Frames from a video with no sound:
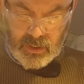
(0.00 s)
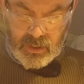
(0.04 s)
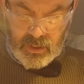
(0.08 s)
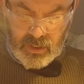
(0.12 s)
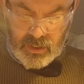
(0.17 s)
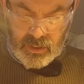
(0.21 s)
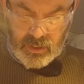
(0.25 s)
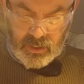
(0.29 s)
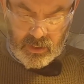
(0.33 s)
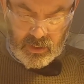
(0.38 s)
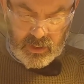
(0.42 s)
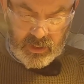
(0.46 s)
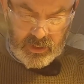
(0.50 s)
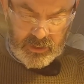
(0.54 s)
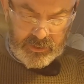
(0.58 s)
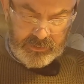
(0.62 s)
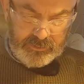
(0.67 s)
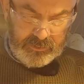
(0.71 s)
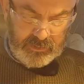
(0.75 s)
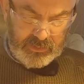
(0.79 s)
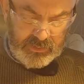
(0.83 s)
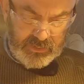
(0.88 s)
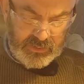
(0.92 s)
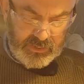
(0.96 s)
not
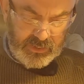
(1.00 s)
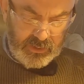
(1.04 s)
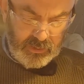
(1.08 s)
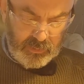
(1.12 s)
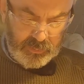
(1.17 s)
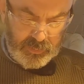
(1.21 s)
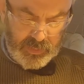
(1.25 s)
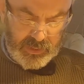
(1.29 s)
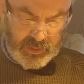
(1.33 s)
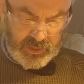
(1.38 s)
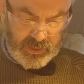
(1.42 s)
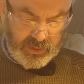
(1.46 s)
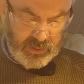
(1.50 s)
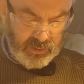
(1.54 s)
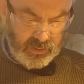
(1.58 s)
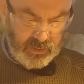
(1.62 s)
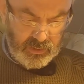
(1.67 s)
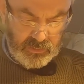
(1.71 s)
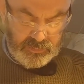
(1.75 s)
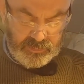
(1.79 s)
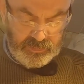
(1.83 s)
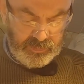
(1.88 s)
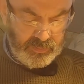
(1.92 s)
hygroscopic or